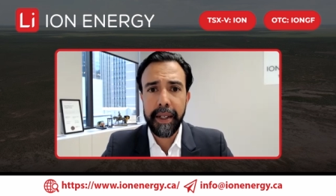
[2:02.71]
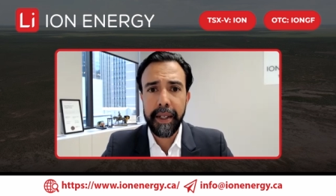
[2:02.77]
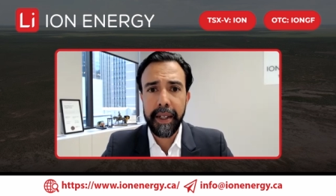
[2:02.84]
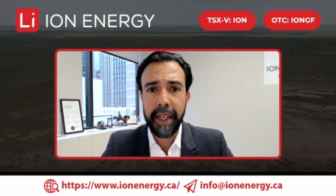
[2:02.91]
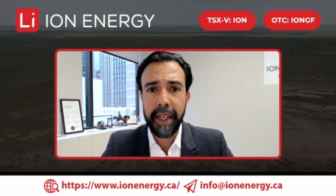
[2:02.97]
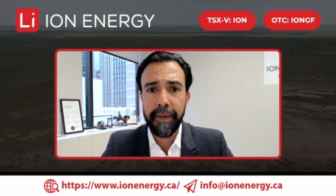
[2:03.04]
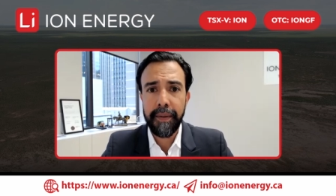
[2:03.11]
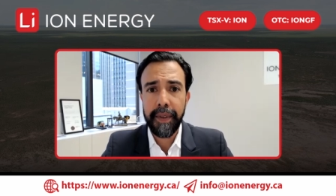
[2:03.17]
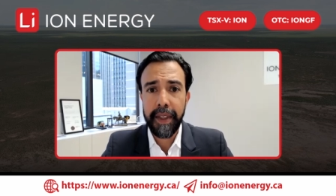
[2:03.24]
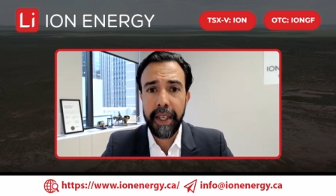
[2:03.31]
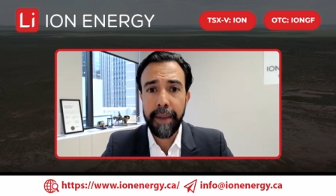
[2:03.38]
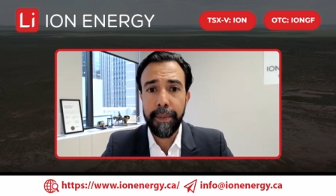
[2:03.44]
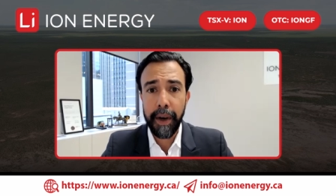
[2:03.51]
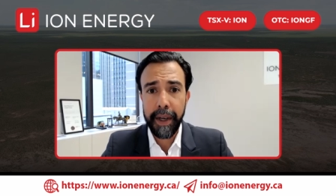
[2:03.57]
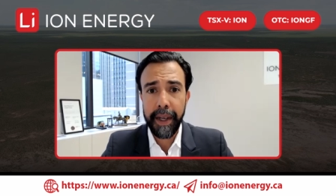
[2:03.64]
to give the
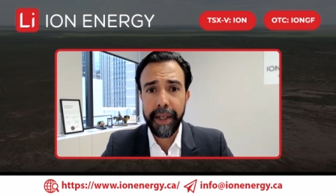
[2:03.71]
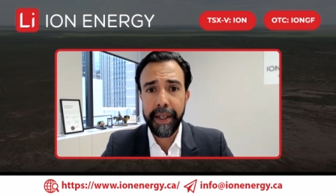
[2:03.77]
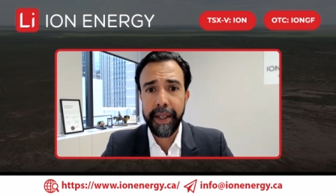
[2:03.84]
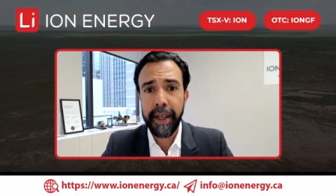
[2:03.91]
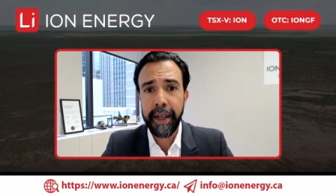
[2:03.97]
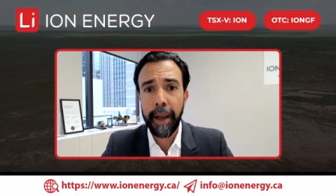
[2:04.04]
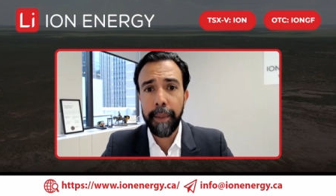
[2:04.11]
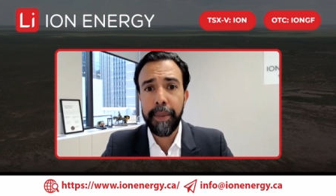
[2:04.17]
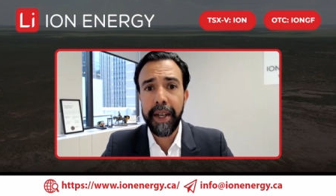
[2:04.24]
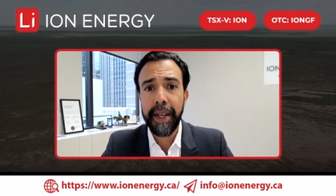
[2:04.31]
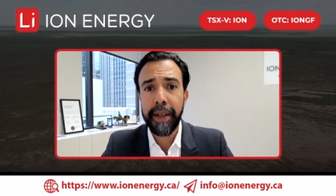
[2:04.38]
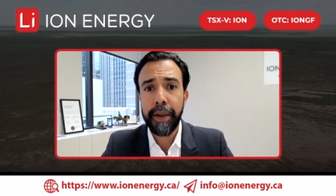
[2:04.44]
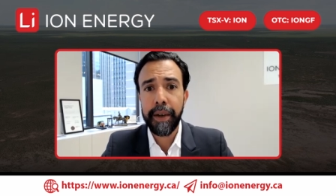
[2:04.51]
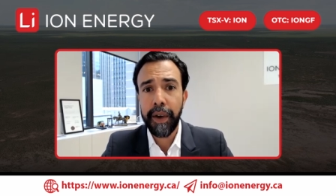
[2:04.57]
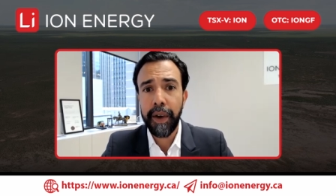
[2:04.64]
market an
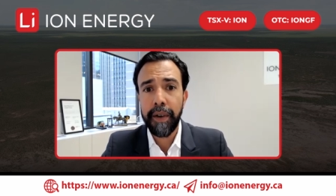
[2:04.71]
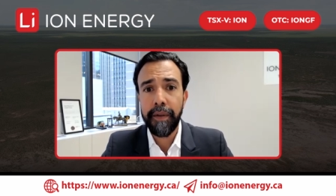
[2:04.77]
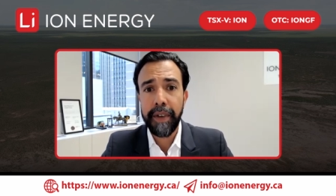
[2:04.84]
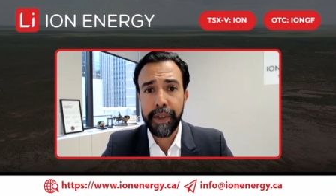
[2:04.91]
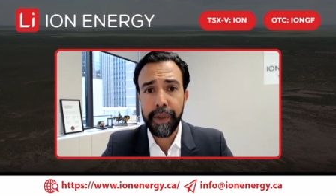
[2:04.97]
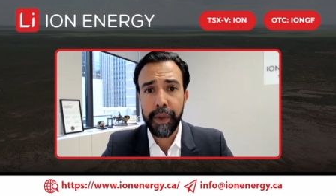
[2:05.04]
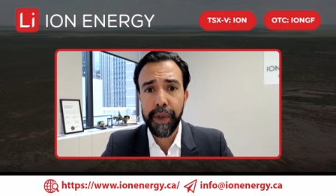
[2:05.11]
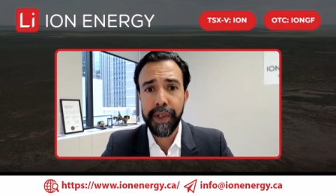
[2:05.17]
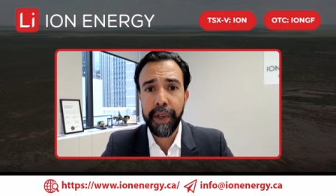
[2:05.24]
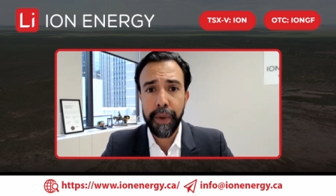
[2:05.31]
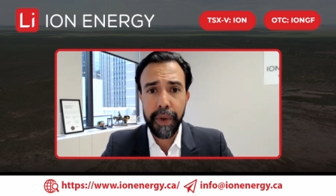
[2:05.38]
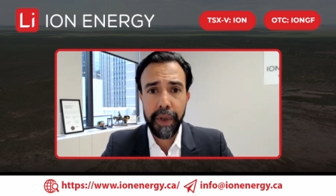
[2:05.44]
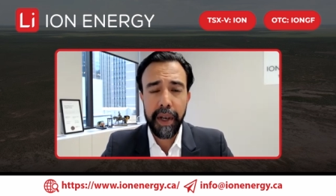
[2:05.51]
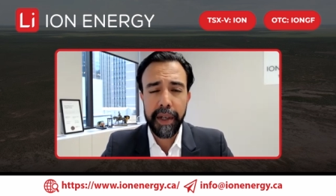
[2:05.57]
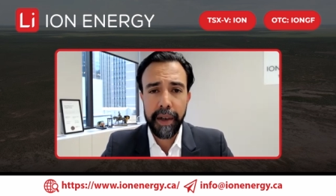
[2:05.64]
update on our resource at
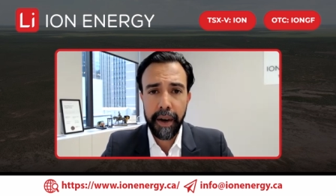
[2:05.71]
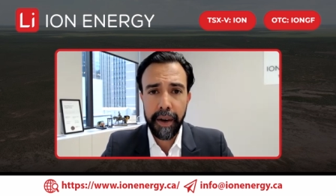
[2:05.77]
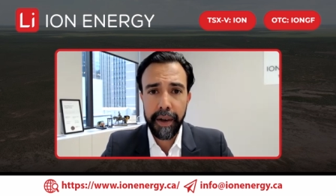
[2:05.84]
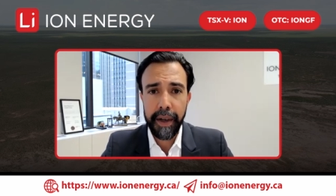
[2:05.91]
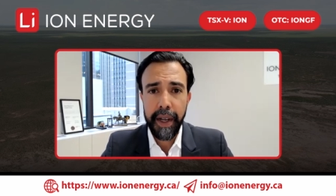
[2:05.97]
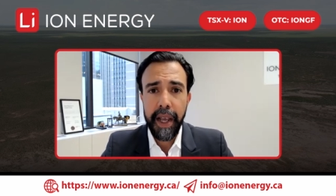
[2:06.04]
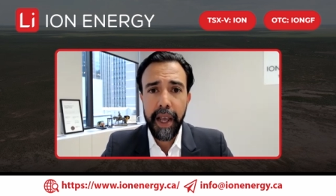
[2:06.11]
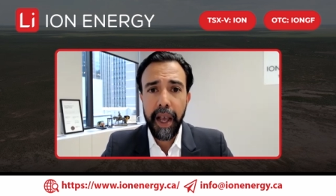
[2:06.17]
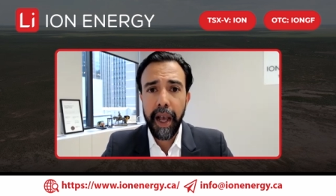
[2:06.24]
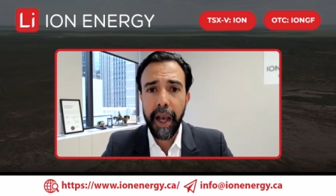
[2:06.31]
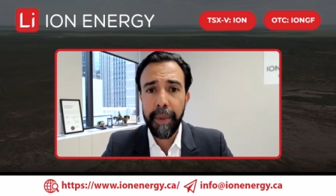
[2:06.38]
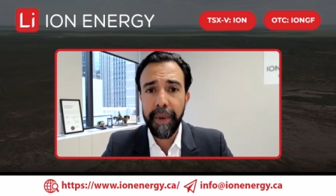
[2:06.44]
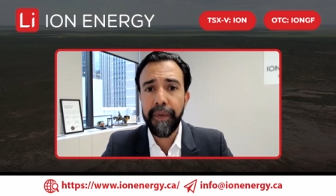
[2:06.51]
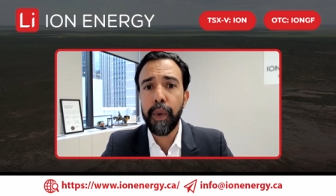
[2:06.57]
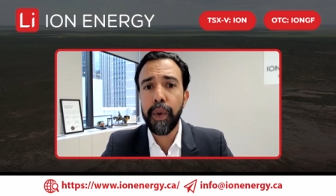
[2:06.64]
Urgakh Naran uh,
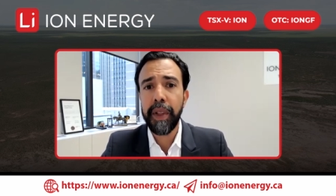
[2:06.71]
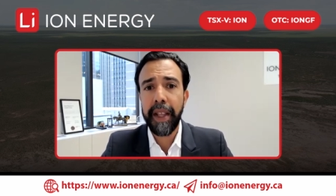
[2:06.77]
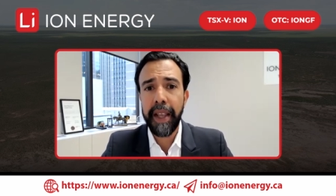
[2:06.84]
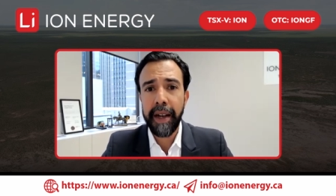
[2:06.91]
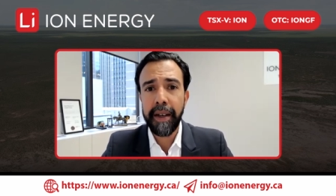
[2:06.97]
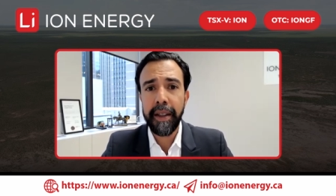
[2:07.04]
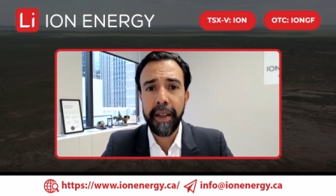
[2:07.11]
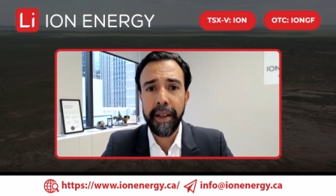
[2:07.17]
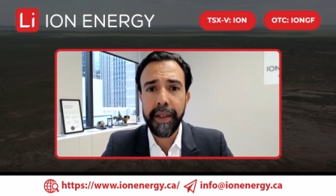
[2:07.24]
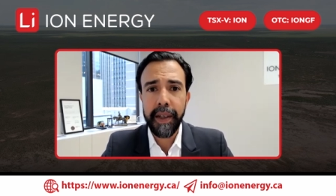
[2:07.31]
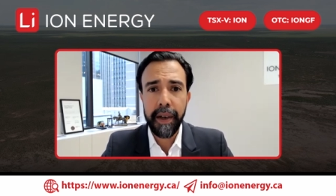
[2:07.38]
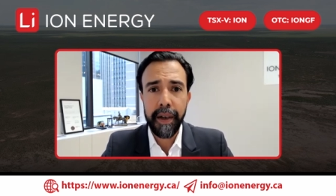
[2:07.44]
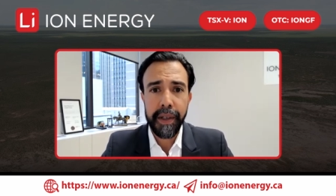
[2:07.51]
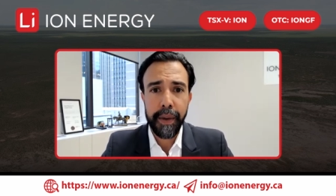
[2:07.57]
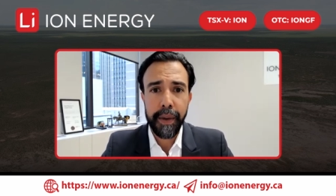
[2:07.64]
before the end of this
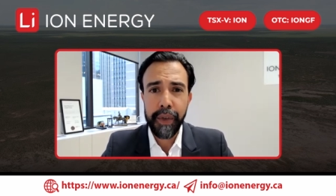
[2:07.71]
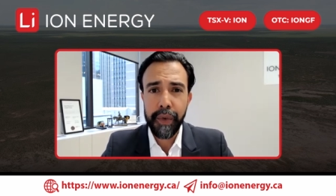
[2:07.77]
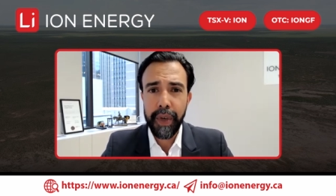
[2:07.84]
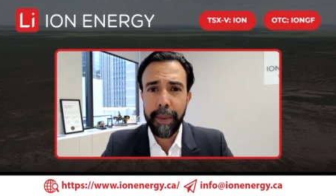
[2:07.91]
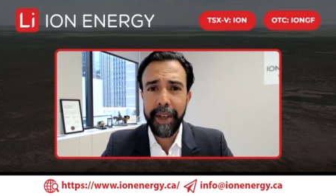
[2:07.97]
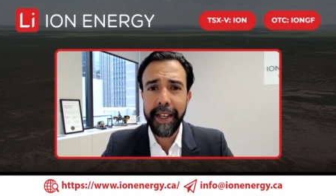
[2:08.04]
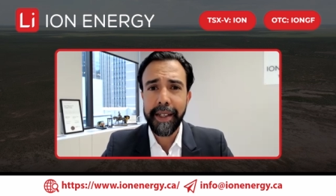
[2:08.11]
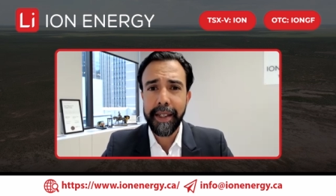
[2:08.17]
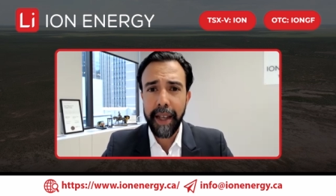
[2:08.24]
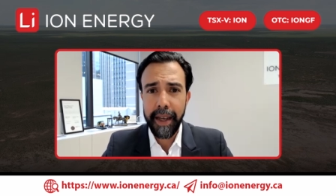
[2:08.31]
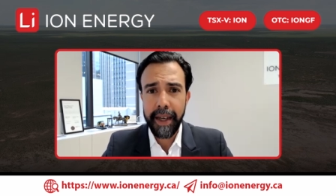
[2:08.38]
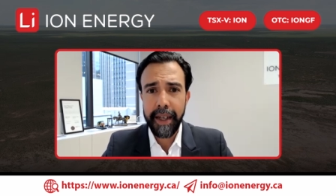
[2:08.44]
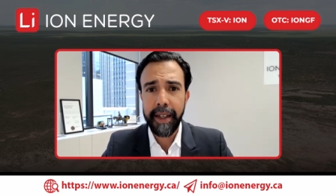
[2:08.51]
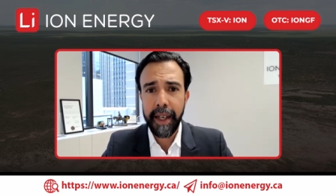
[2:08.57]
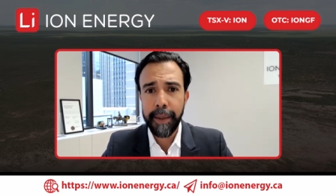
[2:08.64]
year. So extremely
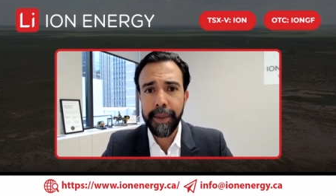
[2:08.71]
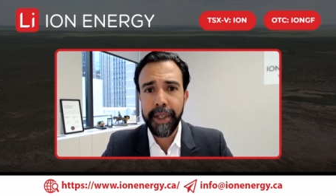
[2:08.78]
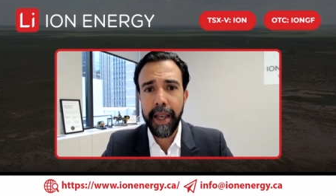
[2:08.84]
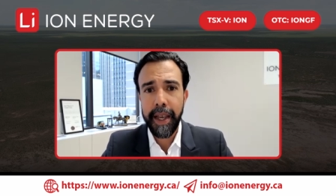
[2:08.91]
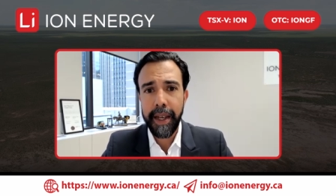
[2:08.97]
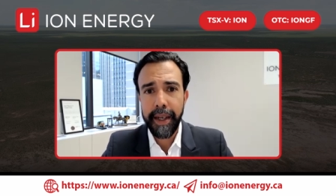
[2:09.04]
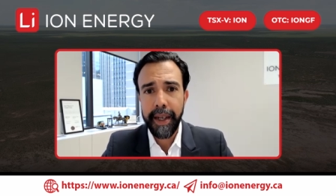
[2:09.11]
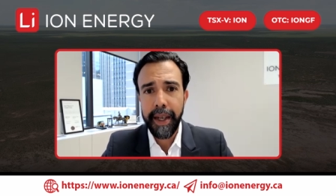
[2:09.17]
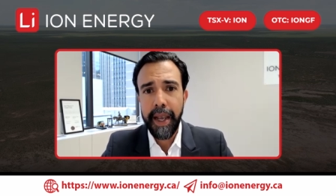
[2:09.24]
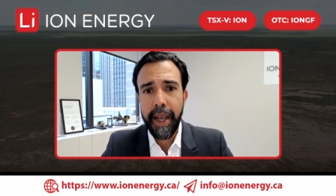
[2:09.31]
exciting times ahead.